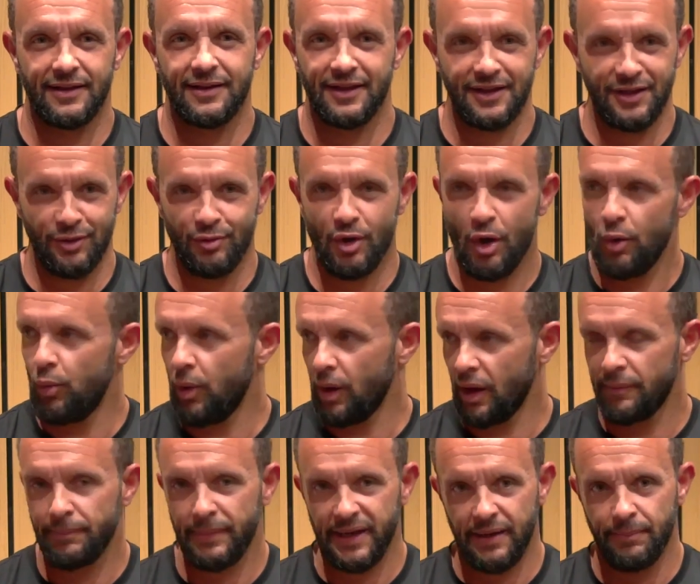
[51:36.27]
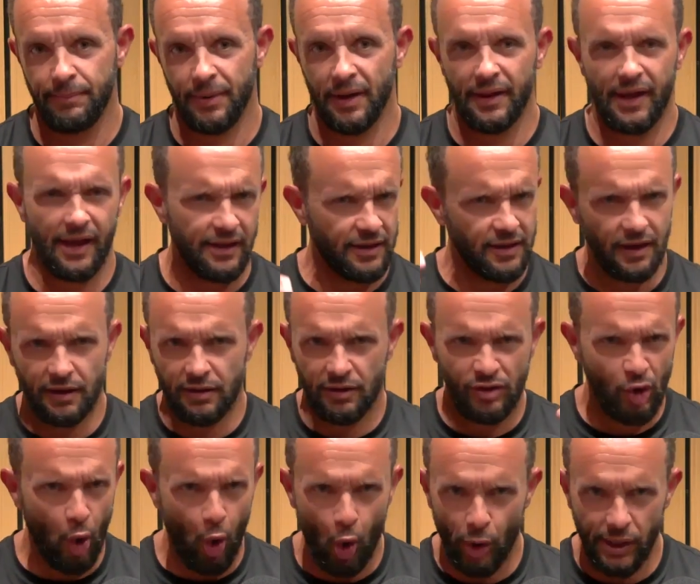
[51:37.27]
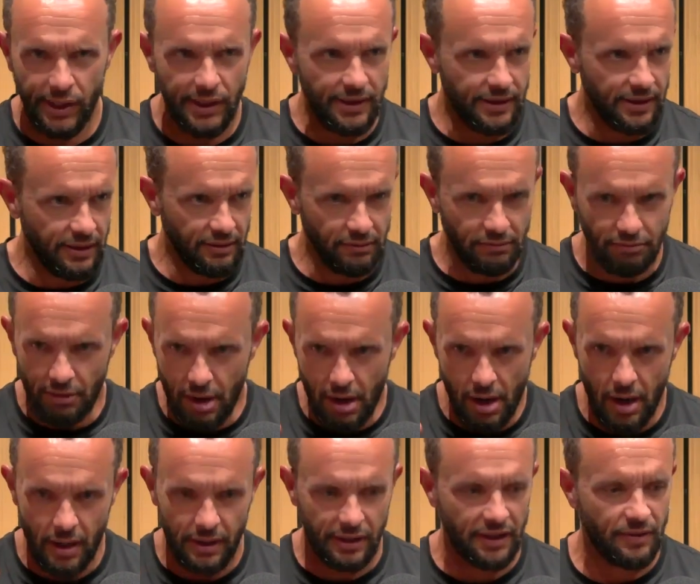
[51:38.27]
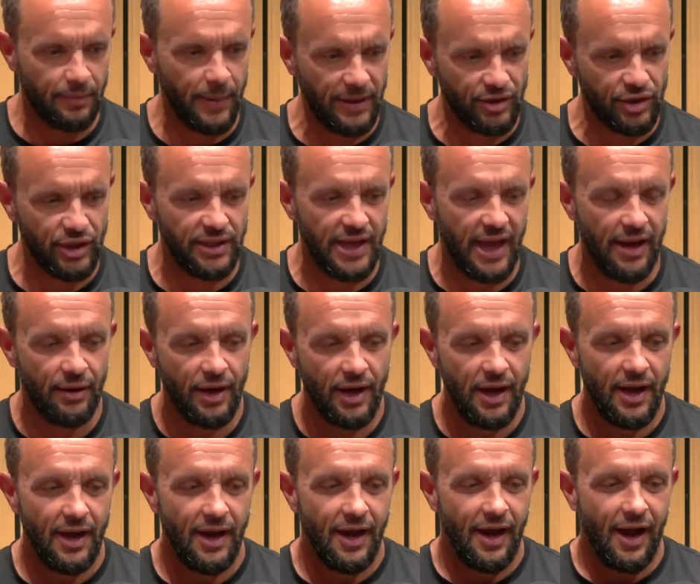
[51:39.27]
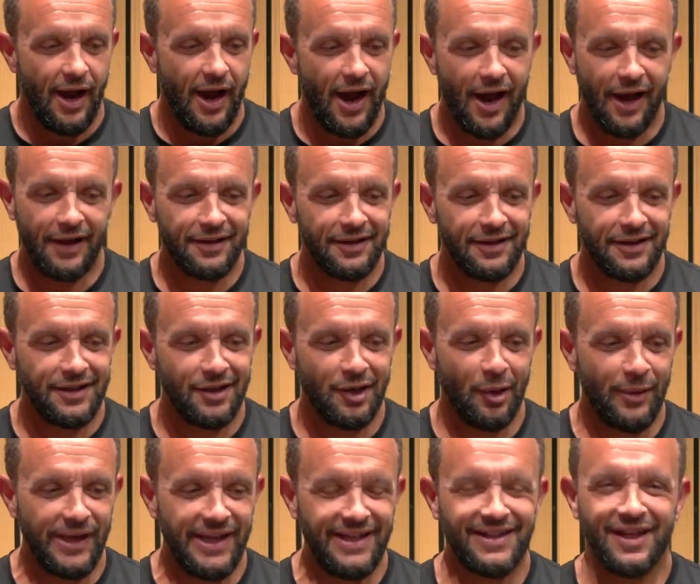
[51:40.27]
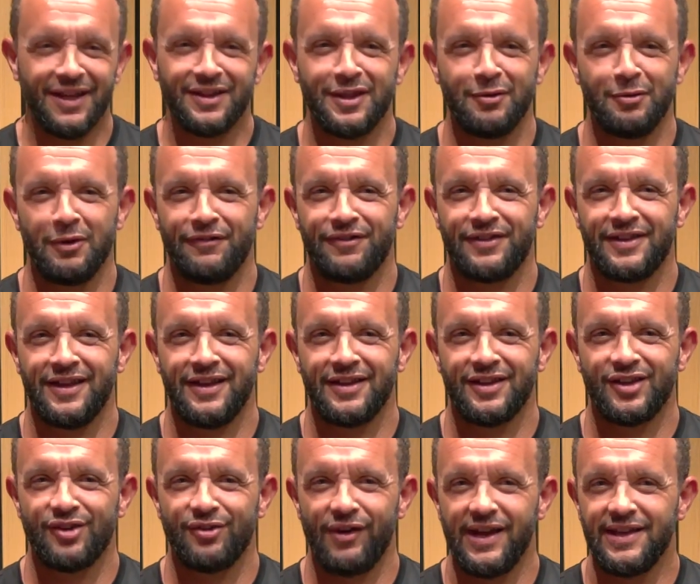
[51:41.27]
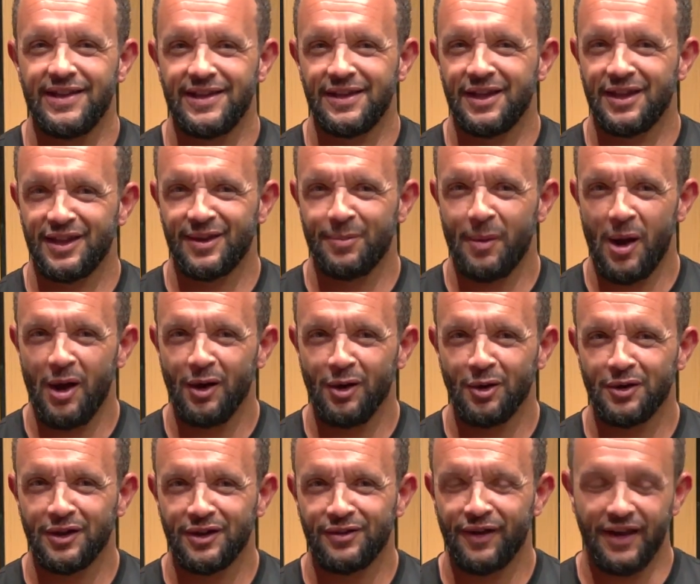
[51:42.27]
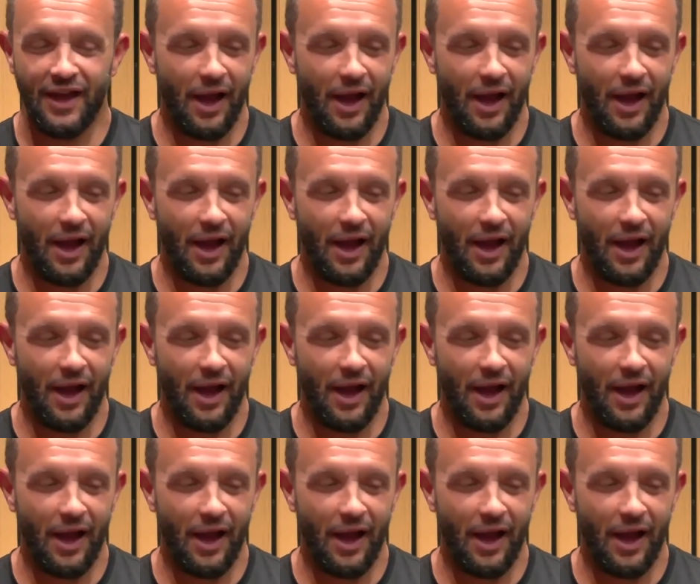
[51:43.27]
And you know what I mean by that. It's just noise and especially now. And, you know, he does it with such grace and a smile on his face.